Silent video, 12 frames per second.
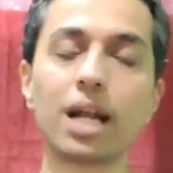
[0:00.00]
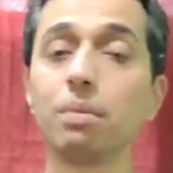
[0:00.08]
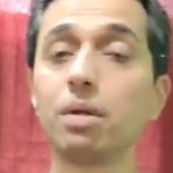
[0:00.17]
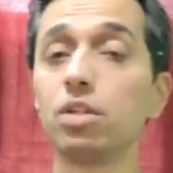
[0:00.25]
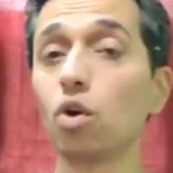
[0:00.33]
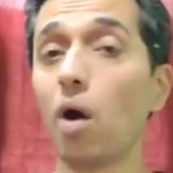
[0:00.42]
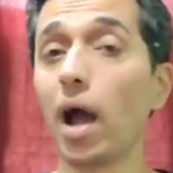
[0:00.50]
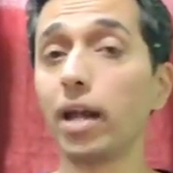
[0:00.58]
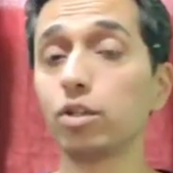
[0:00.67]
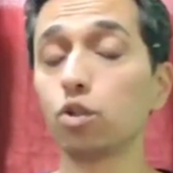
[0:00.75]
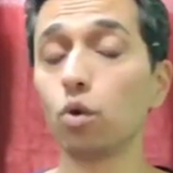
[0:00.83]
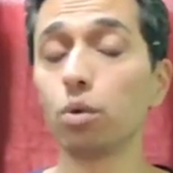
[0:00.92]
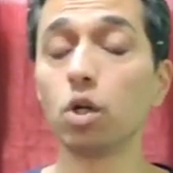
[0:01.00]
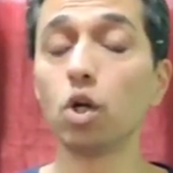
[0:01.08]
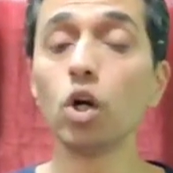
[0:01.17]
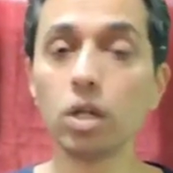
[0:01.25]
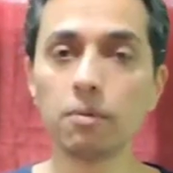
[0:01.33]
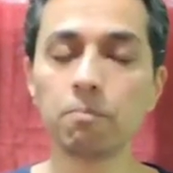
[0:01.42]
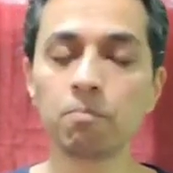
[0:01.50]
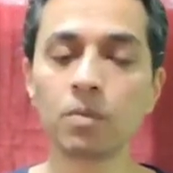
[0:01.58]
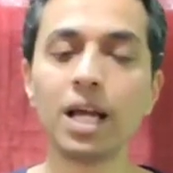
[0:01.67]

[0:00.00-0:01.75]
That means your height is going to be good.